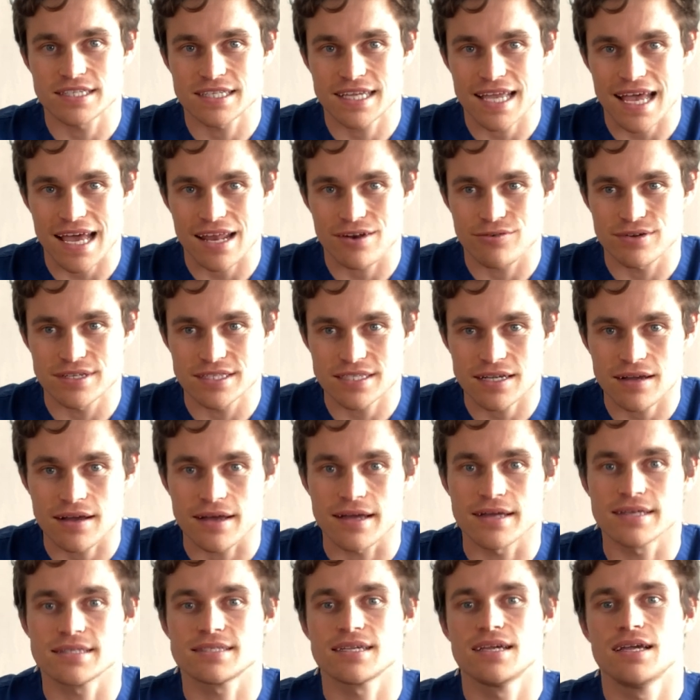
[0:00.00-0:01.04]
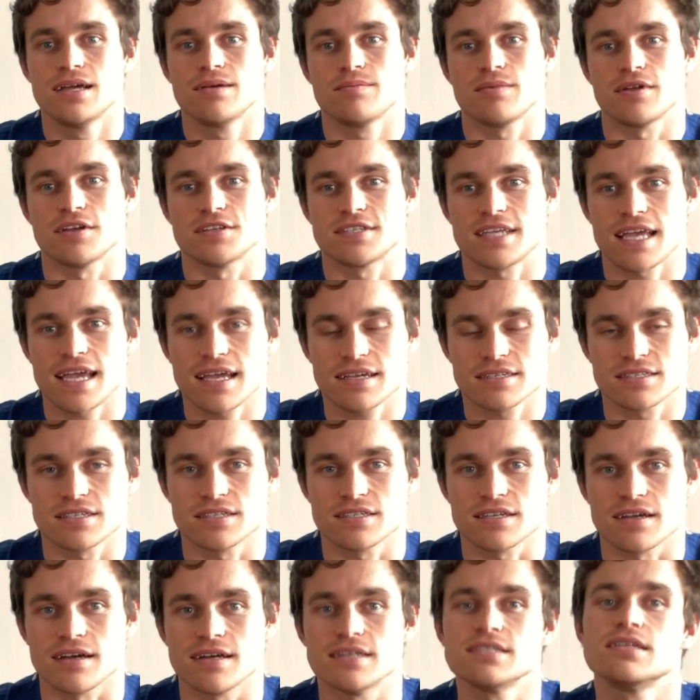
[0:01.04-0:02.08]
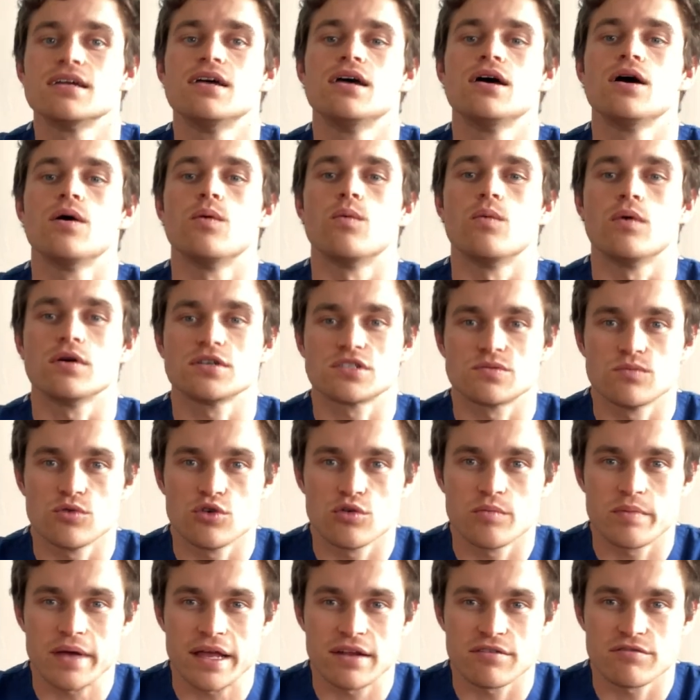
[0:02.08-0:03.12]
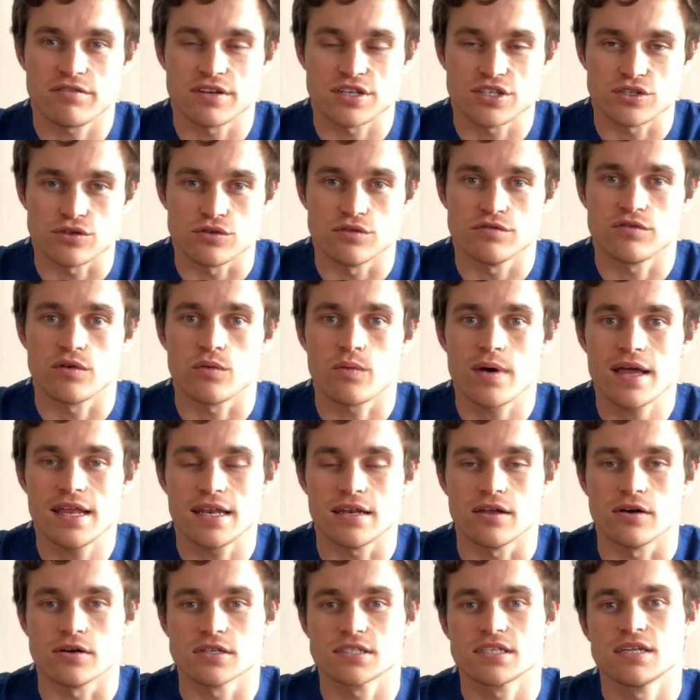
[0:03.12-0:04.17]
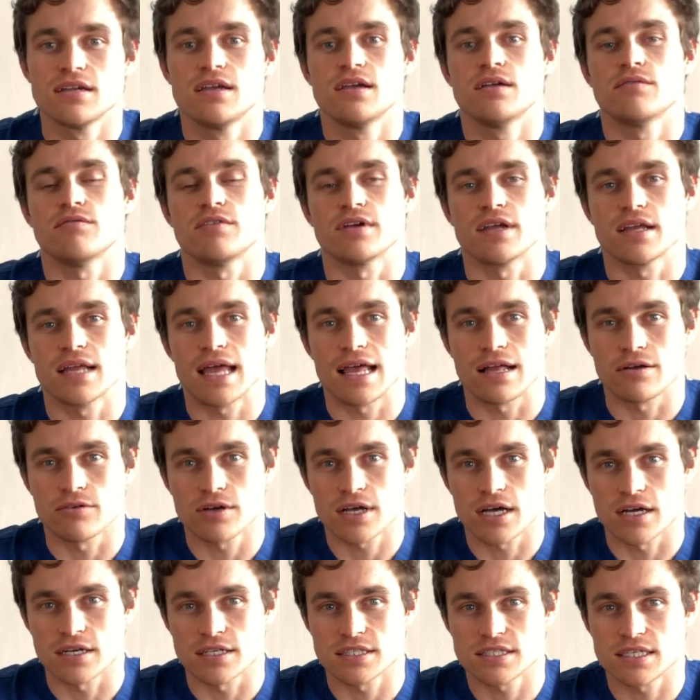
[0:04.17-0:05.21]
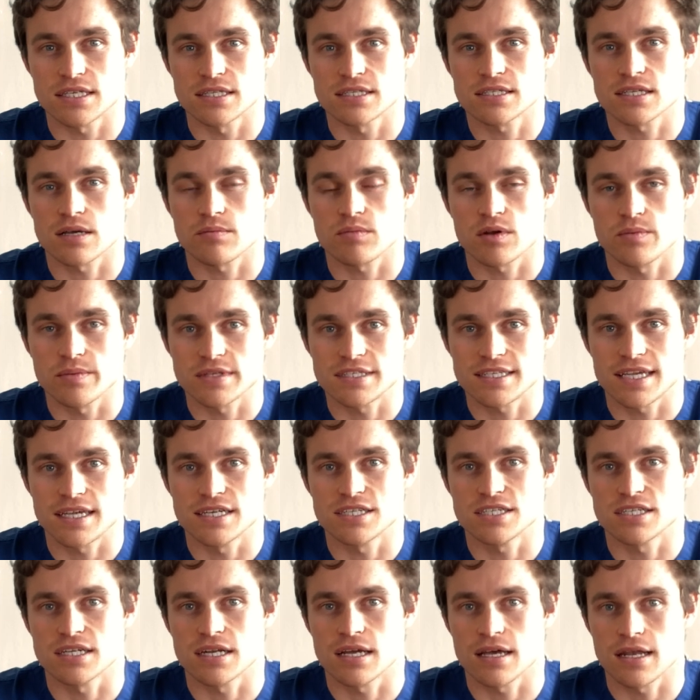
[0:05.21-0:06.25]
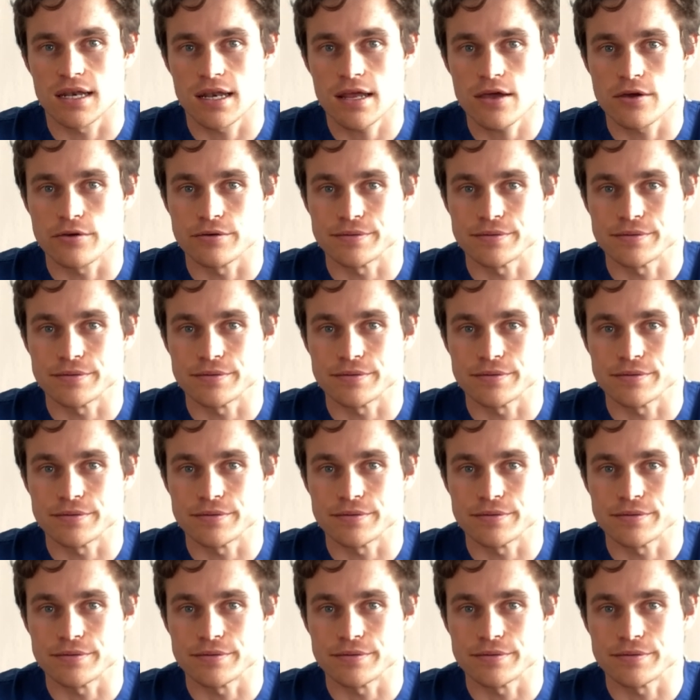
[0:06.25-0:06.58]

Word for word: calorie diet plus exercise was more beneficial for weight loss than L-carnitine supplementation alone.